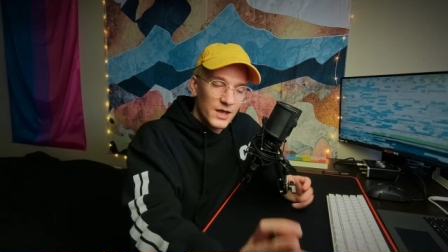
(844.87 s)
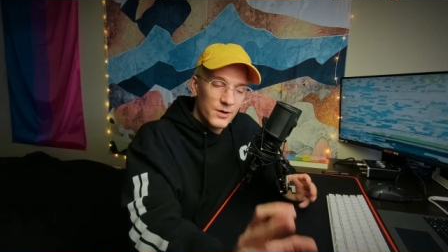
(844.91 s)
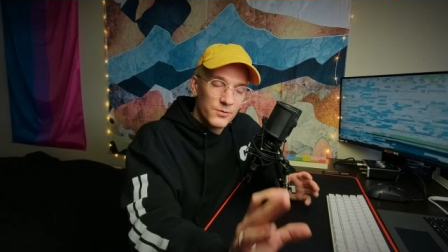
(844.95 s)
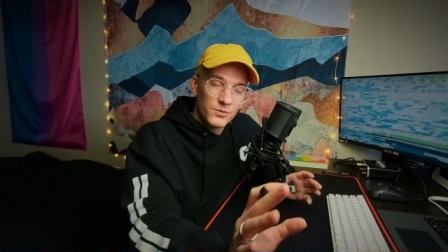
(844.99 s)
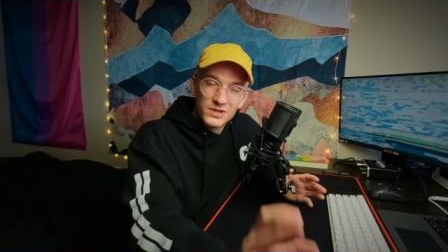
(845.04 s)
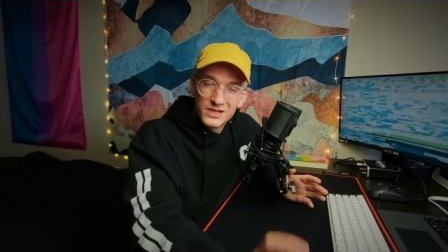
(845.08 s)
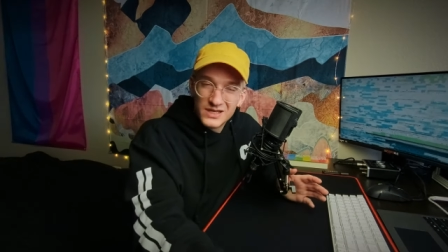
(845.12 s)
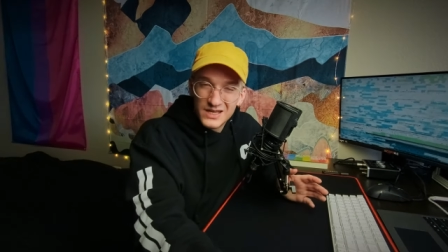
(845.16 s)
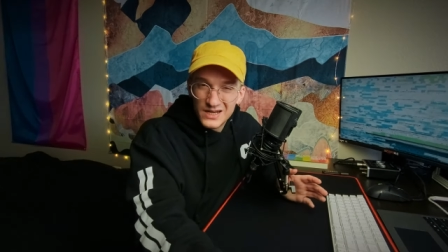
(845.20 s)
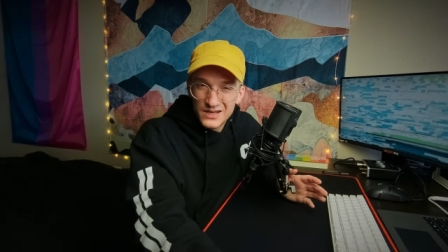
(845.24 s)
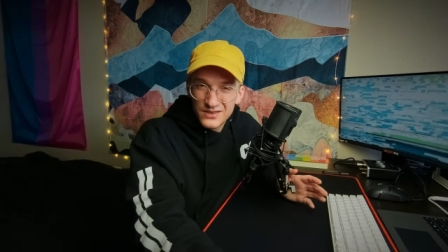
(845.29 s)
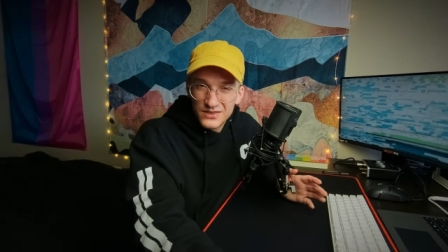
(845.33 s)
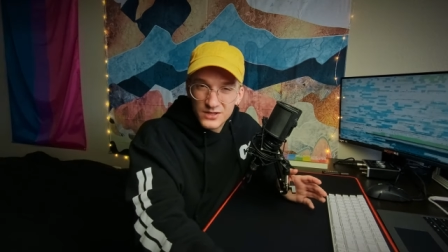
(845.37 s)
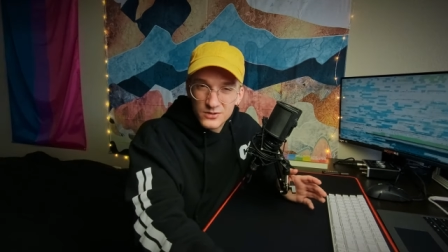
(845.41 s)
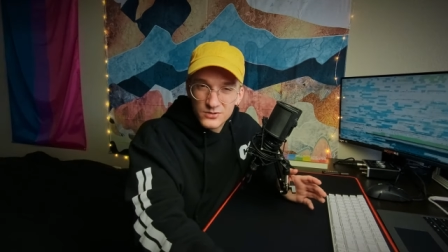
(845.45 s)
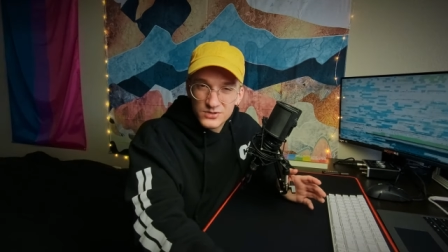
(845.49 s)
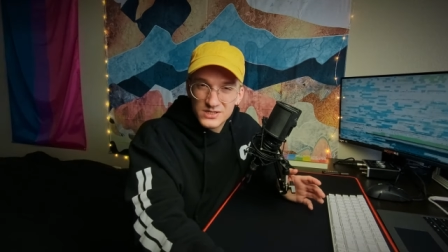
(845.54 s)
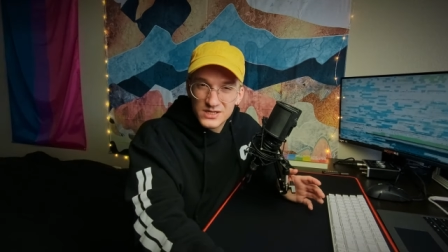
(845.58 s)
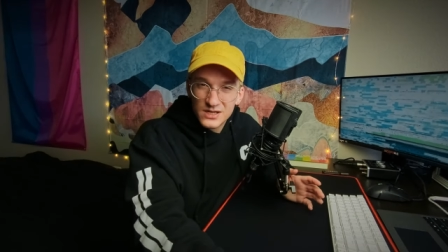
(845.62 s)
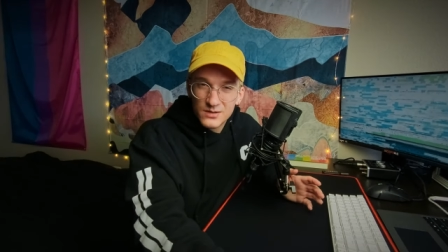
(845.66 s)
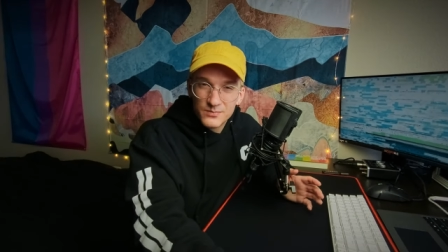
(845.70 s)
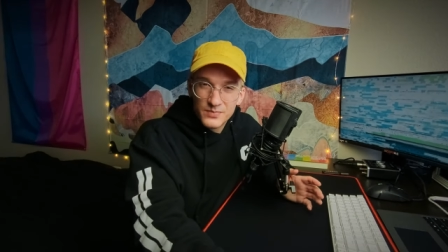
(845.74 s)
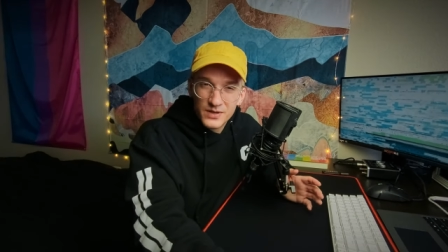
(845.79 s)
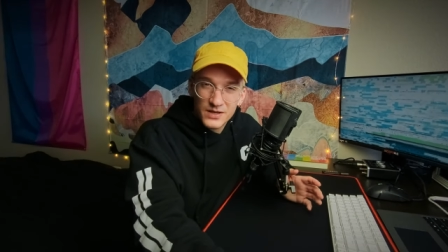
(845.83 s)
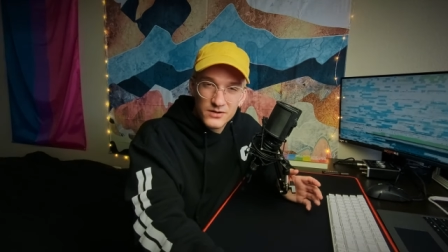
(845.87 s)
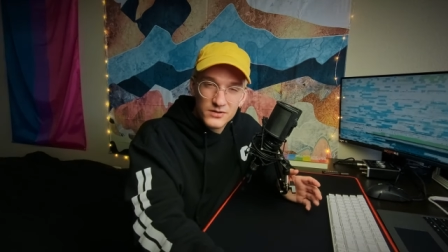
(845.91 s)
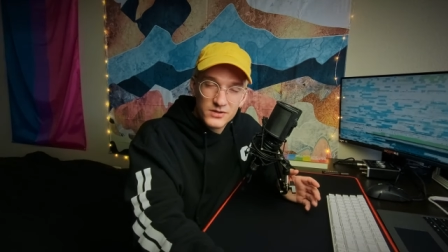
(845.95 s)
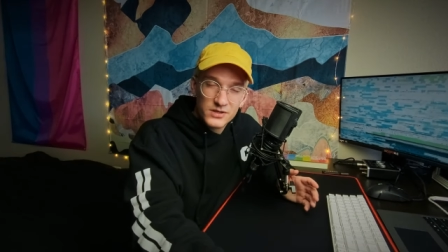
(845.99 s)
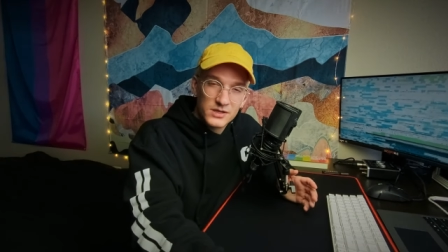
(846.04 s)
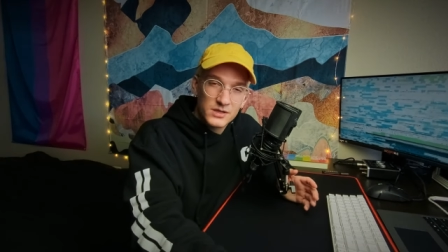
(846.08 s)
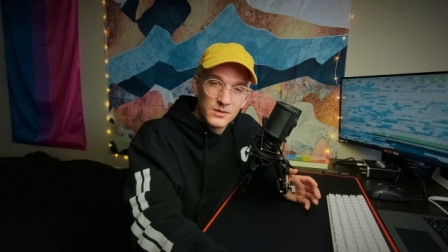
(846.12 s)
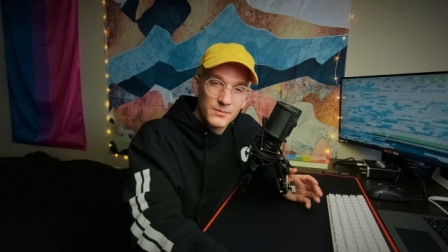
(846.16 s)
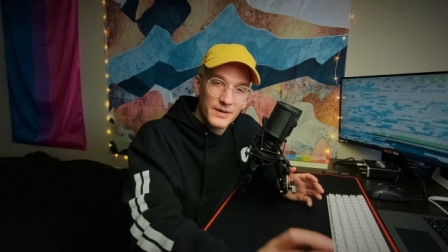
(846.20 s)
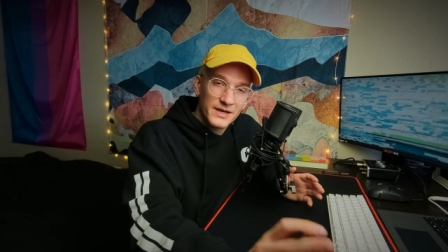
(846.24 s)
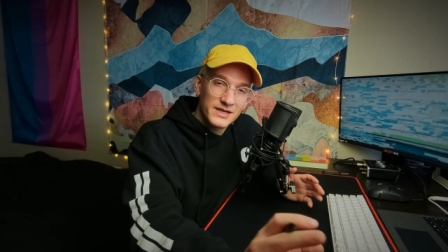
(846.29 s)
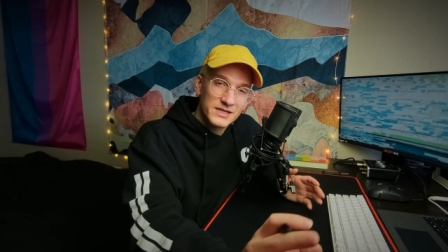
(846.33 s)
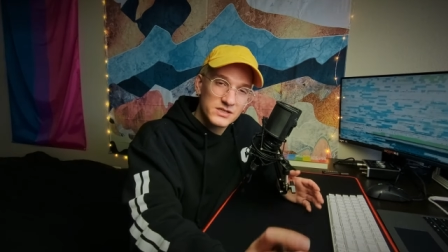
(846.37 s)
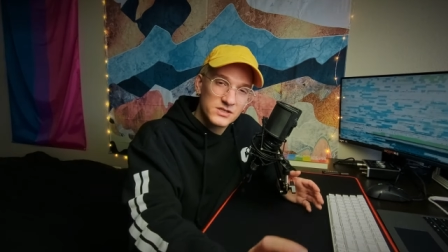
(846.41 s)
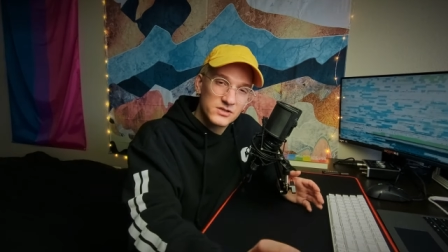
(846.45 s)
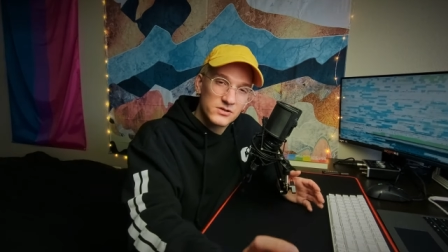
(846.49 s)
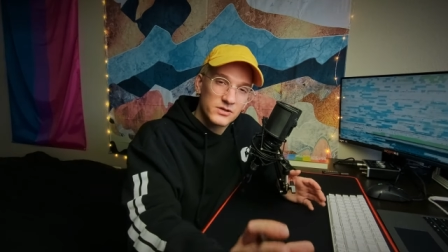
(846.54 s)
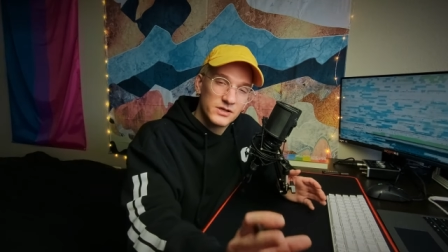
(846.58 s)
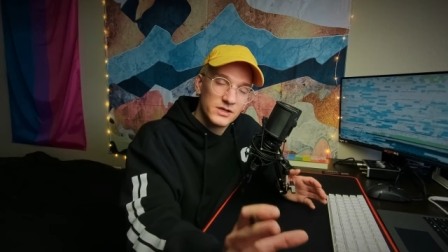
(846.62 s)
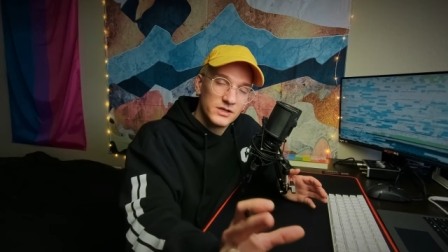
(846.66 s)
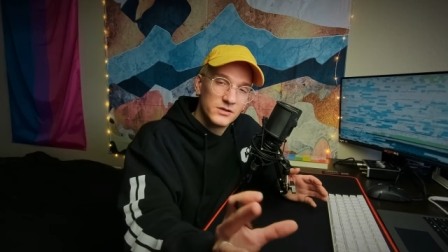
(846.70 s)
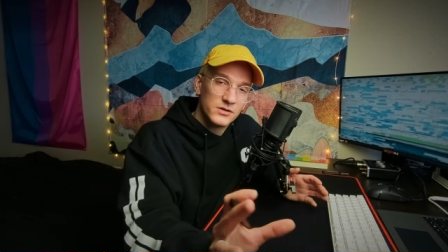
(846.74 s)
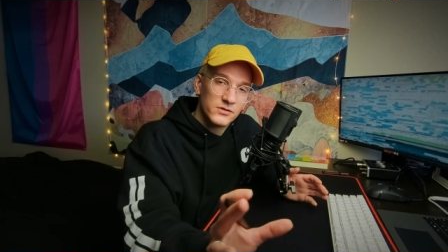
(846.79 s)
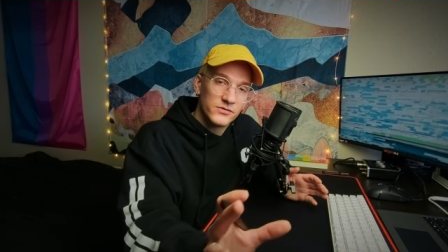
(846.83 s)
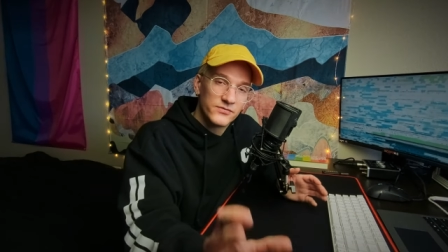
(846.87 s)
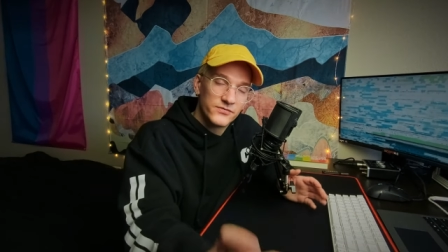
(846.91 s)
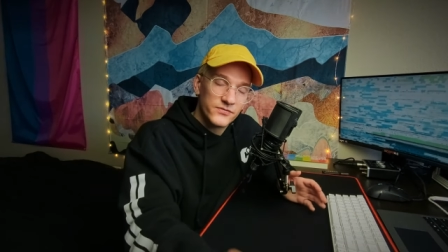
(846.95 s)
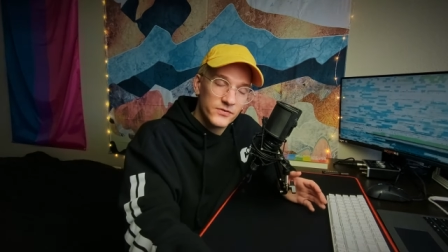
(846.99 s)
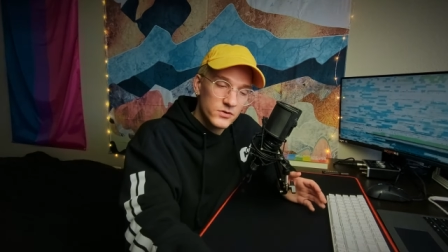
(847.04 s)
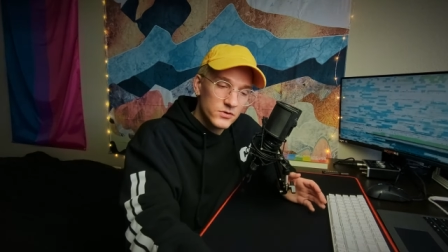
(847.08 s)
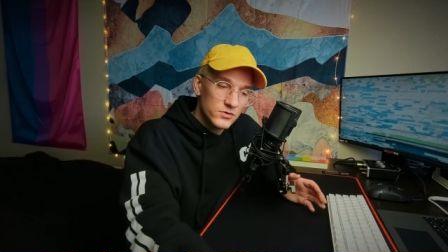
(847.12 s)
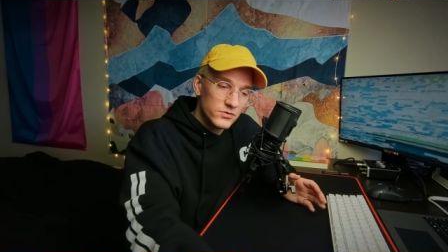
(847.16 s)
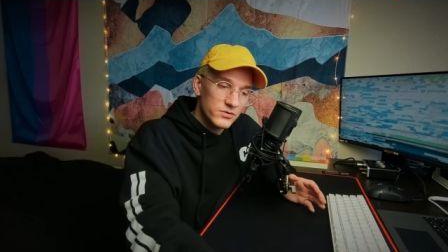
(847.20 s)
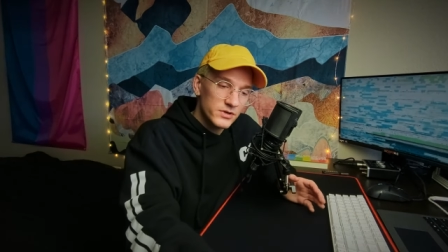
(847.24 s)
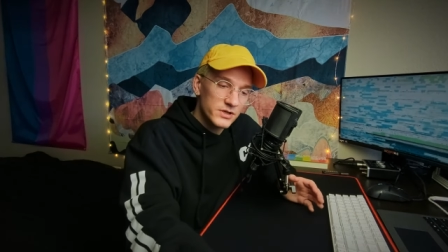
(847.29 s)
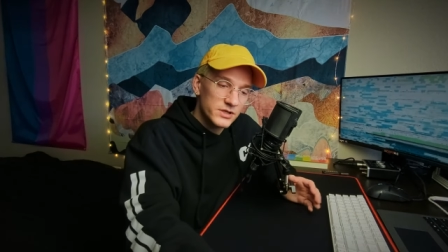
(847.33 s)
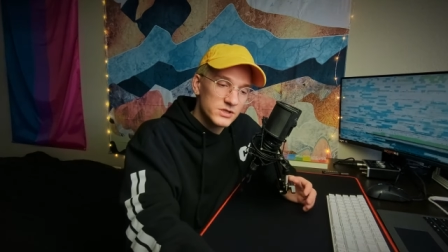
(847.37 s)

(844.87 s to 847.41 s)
and really anything will sound better than the mics that are in your phone.